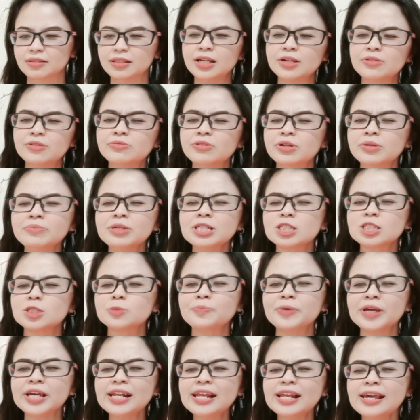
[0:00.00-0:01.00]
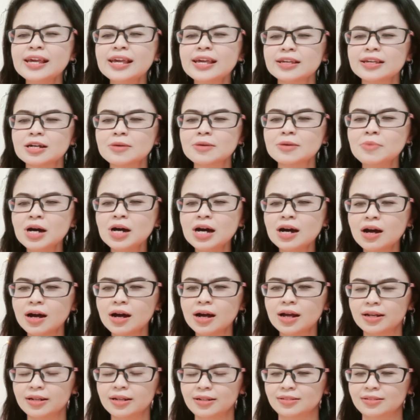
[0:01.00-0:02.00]
The room is spinning. Come
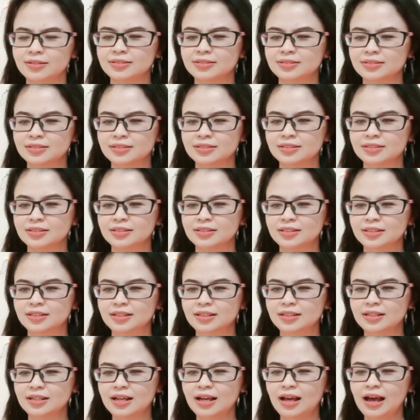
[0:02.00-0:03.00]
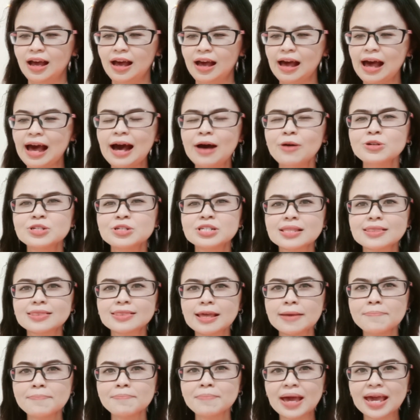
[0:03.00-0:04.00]
on. How did
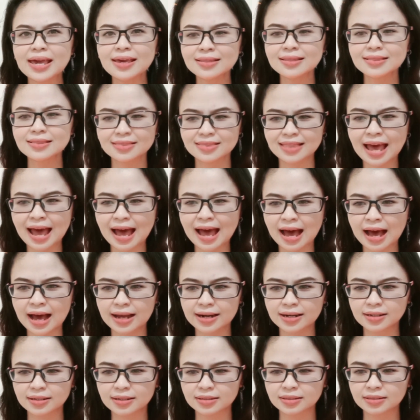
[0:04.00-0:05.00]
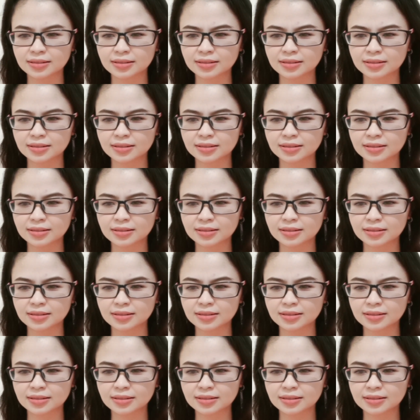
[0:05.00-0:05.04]
they make that?